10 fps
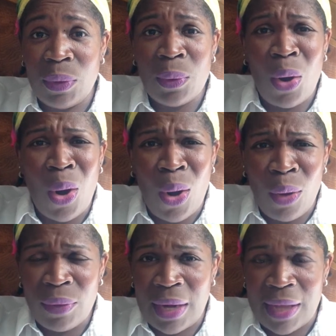were all
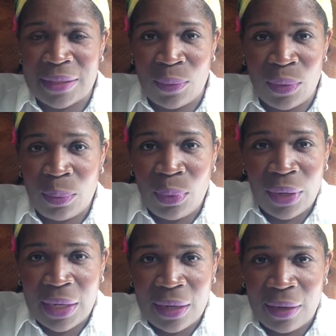relaxed at one
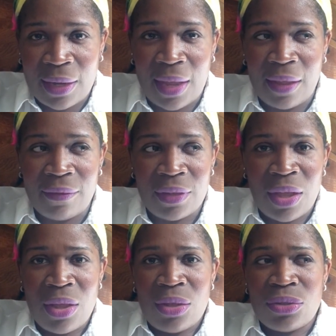point in our lives.
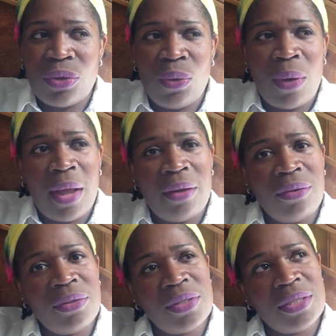So I don't
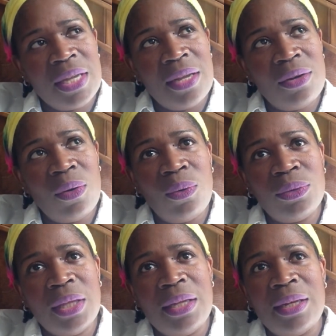understand the whole
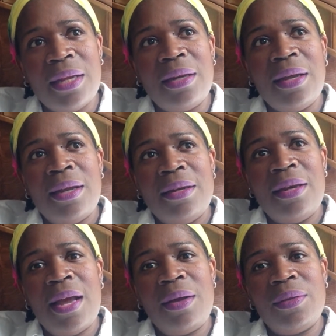thing that
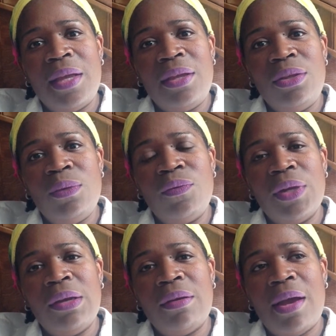now that you
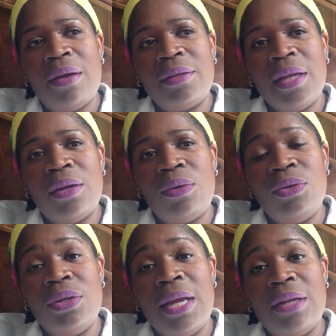figure out that, oh,
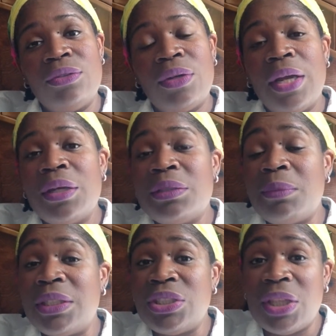your natural hair is
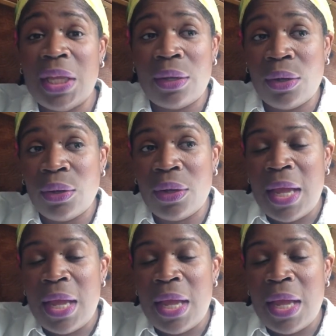much thicker,